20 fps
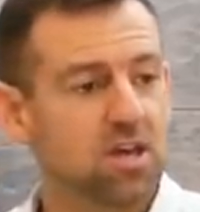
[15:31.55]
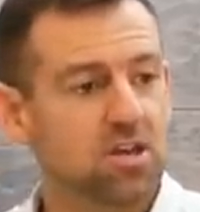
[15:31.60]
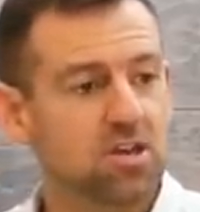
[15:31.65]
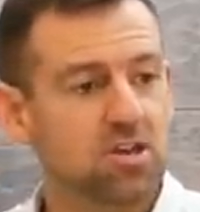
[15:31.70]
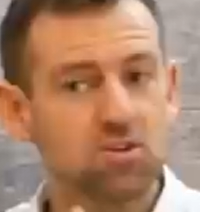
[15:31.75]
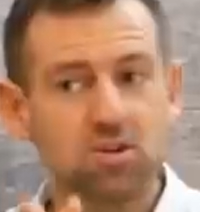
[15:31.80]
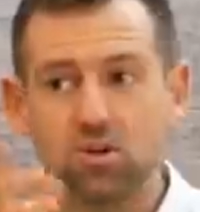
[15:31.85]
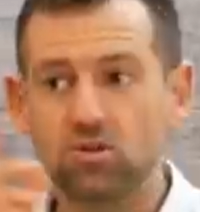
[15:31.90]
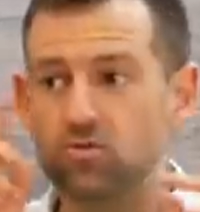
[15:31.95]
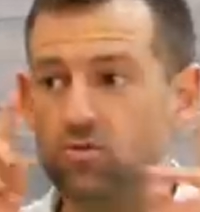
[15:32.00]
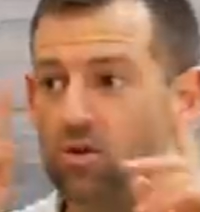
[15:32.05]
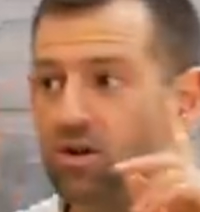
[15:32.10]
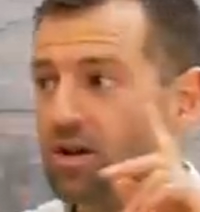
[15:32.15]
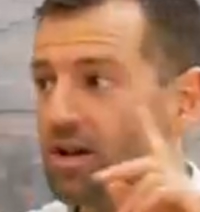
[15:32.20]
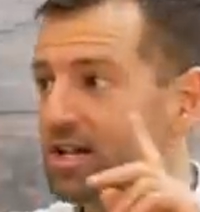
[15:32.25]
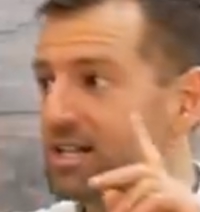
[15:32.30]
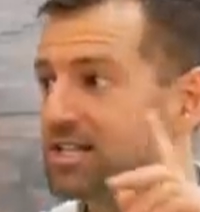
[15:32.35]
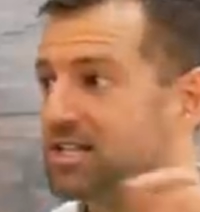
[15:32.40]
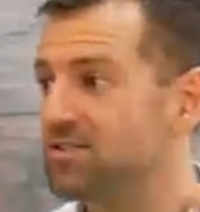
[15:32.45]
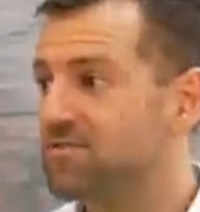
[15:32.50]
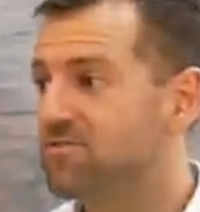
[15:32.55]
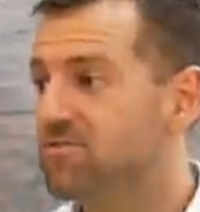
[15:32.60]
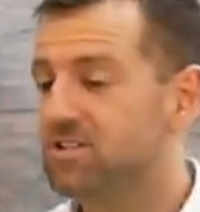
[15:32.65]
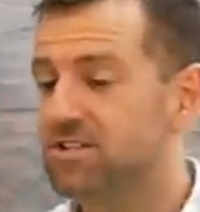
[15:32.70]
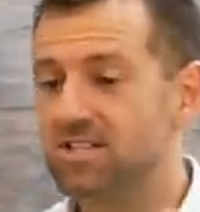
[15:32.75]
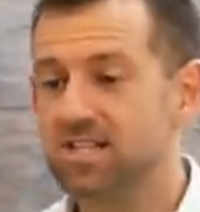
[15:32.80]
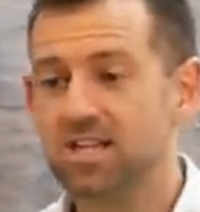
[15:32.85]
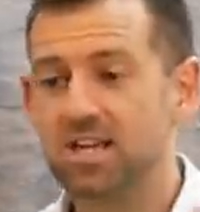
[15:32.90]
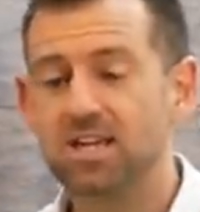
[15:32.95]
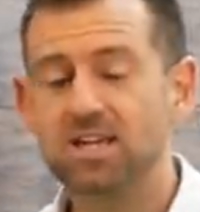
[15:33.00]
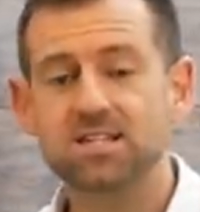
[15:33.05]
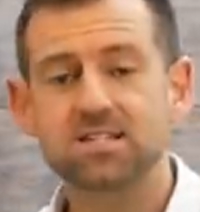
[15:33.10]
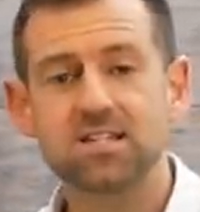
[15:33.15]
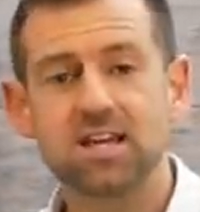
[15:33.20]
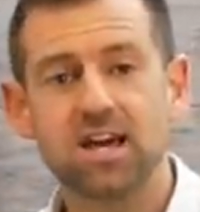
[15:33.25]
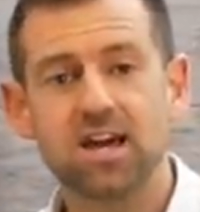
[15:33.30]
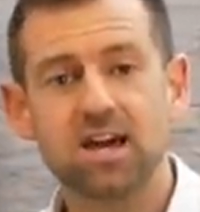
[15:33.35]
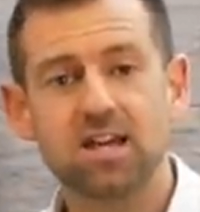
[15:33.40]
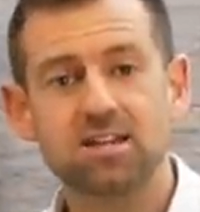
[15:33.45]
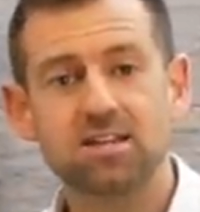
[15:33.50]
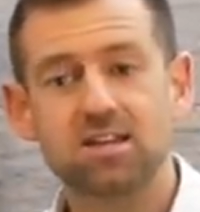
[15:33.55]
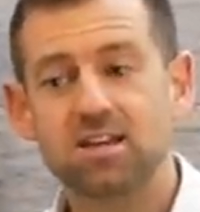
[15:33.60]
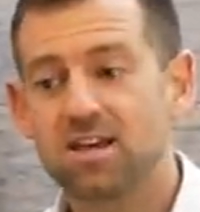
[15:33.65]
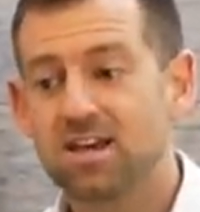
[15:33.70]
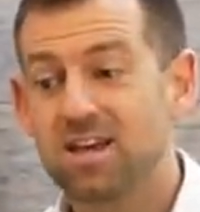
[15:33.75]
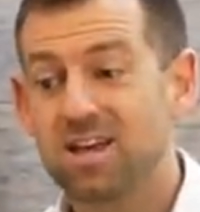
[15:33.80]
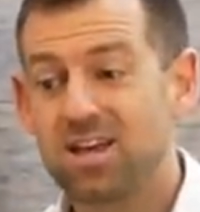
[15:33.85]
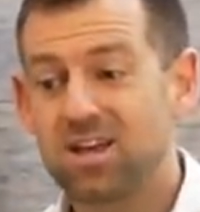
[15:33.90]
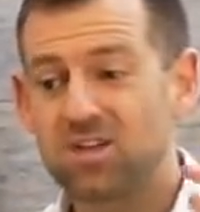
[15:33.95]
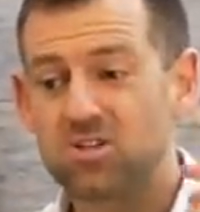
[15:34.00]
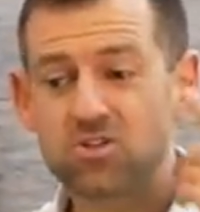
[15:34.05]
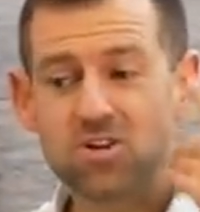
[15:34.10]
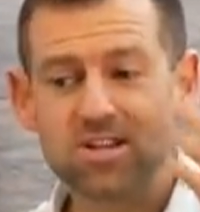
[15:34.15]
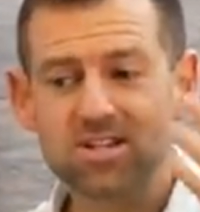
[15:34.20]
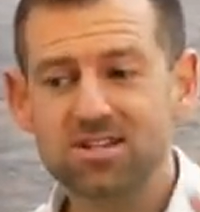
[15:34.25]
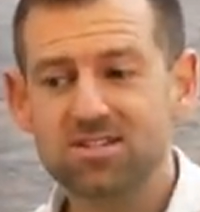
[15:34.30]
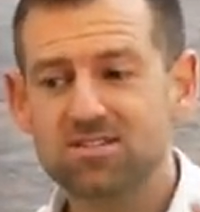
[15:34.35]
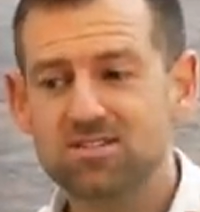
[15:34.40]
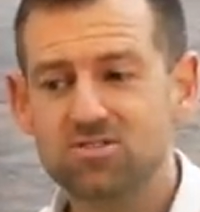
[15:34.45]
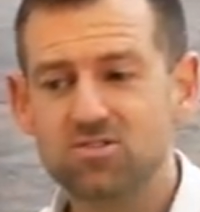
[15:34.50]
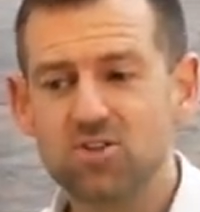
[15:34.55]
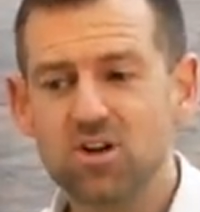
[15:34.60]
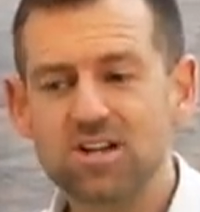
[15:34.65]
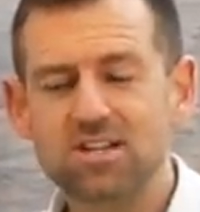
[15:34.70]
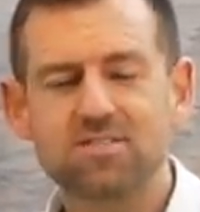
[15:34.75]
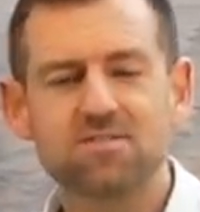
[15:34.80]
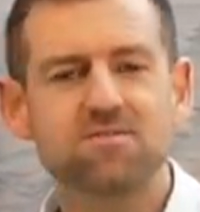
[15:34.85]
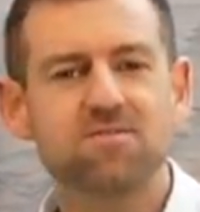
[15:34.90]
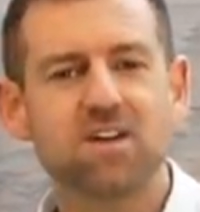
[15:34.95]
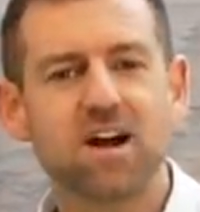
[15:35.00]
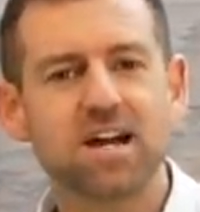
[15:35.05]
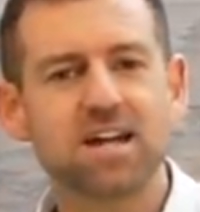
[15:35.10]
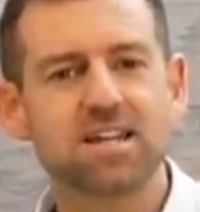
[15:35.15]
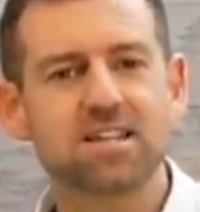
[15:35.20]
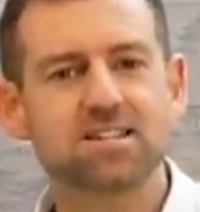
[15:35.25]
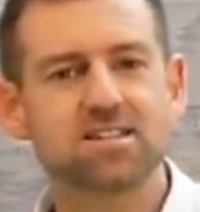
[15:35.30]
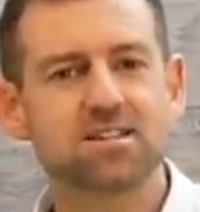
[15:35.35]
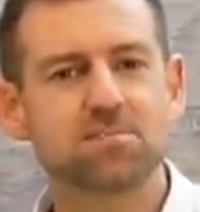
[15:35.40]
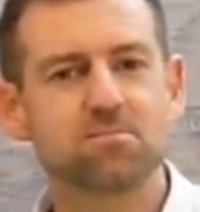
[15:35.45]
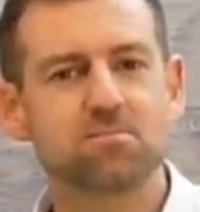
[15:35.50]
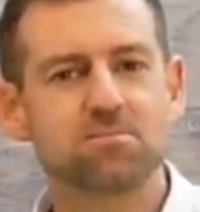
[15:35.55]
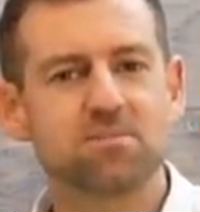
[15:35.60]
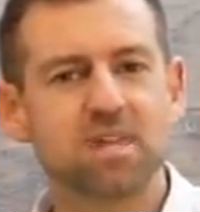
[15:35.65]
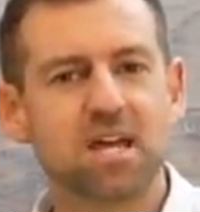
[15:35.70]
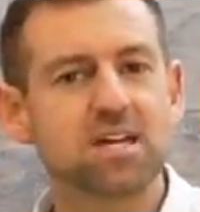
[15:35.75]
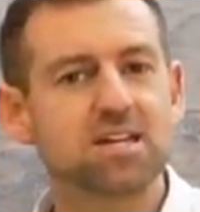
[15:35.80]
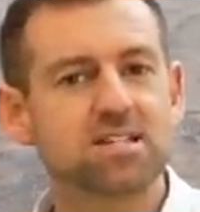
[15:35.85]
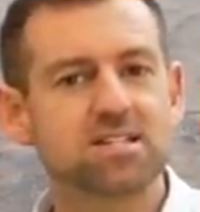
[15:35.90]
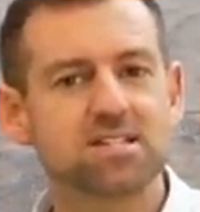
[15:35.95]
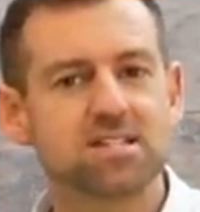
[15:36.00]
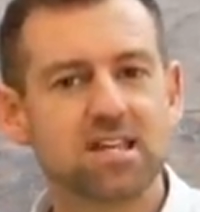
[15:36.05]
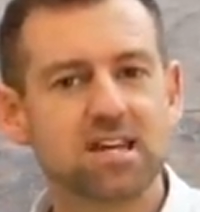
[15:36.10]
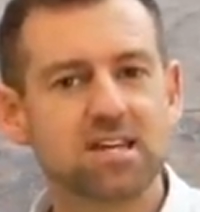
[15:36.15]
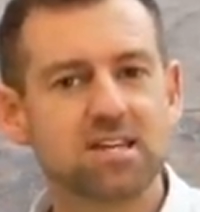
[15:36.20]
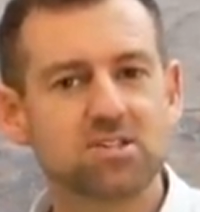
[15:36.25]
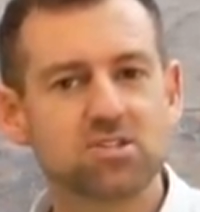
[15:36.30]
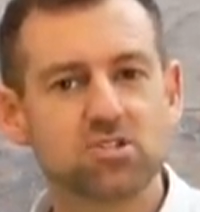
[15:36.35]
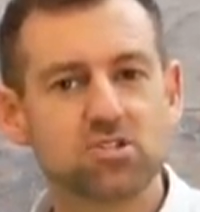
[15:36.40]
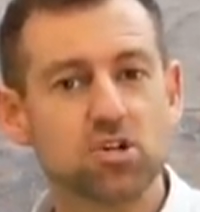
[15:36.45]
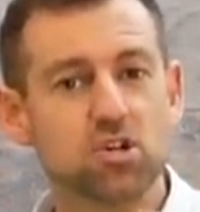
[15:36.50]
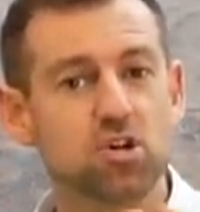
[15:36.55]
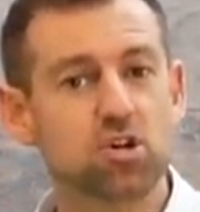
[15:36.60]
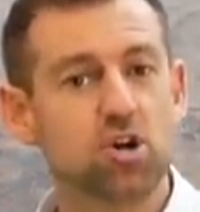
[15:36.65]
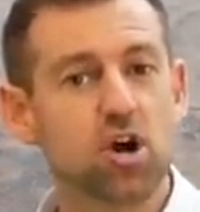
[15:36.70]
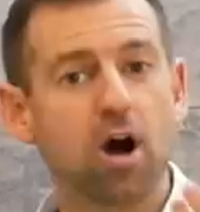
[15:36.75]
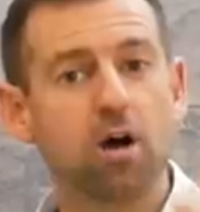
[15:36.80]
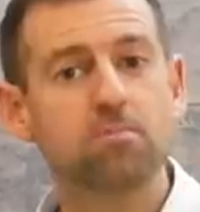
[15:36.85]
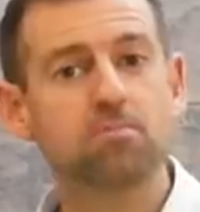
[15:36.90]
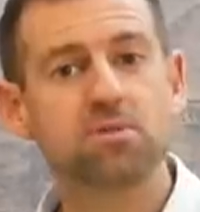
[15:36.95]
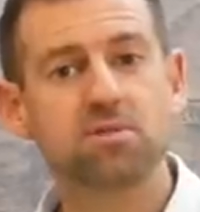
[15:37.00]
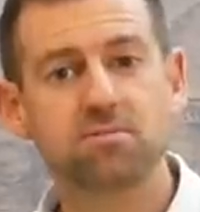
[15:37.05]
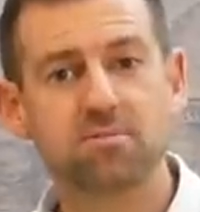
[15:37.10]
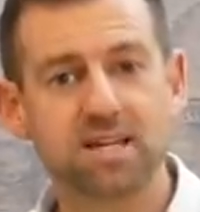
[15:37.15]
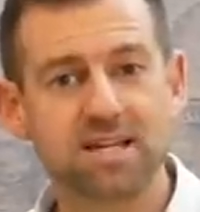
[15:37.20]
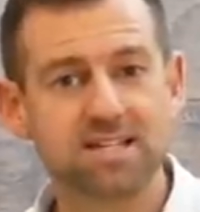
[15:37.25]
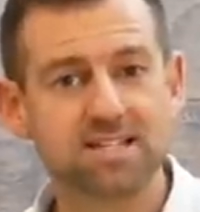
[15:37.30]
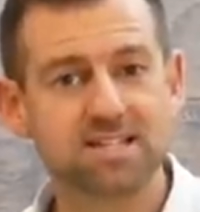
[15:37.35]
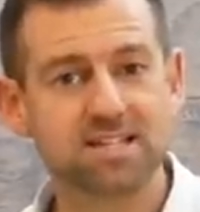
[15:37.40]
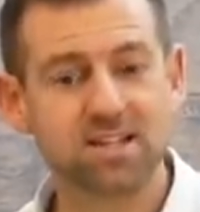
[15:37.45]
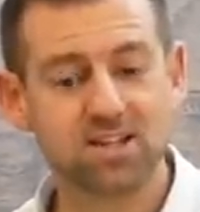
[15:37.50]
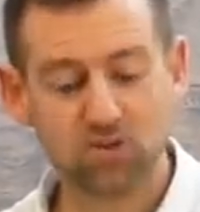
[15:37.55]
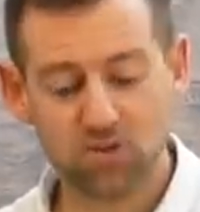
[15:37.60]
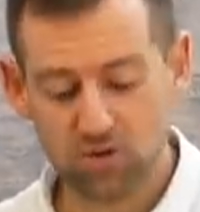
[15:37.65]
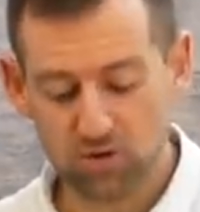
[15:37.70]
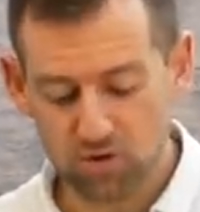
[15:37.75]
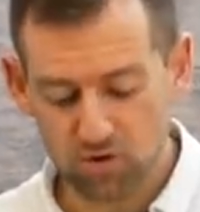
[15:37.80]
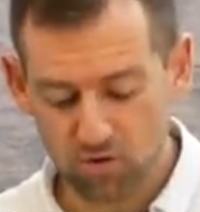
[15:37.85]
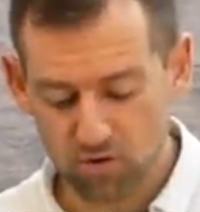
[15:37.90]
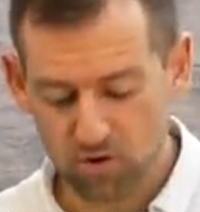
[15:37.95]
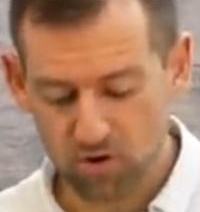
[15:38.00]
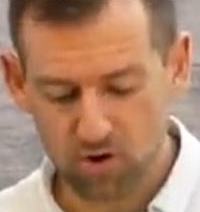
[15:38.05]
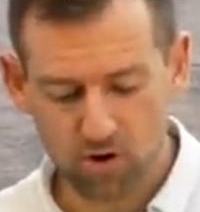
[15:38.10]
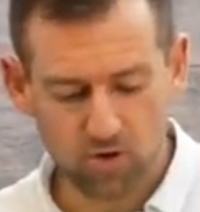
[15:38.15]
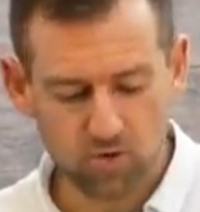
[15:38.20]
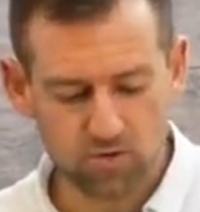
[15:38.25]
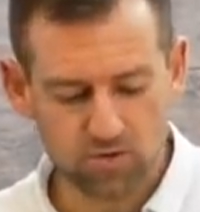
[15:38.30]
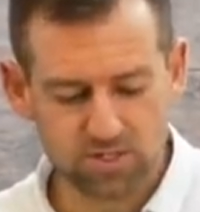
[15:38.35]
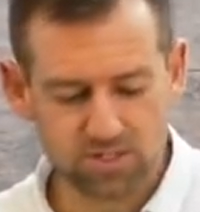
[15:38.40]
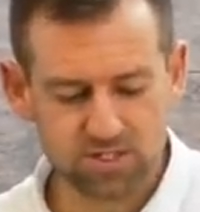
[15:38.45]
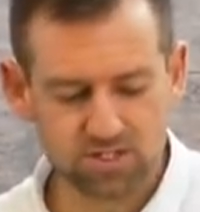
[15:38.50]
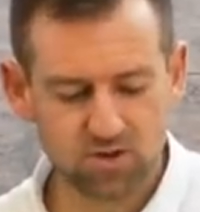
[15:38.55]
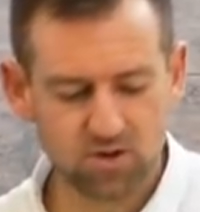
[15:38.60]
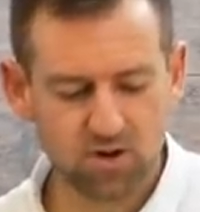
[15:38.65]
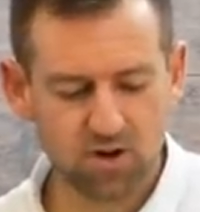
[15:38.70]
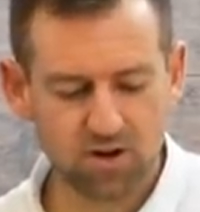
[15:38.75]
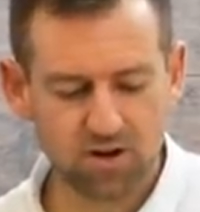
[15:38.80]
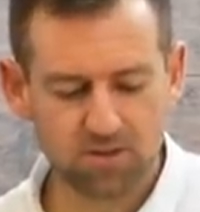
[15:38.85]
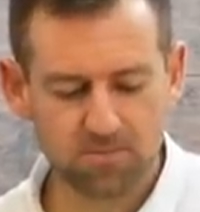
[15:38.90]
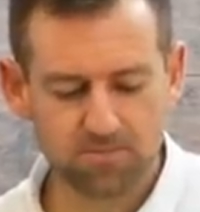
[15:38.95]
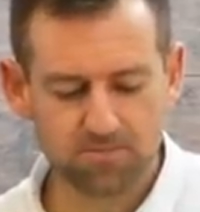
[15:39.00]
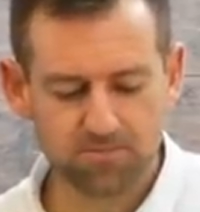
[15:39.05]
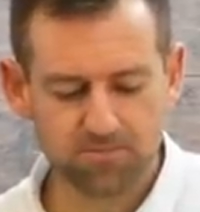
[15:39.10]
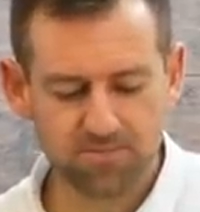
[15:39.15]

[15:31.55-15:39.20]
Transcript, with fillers: you can look at different things and, and try to, try to find some nice things to compliment your host on.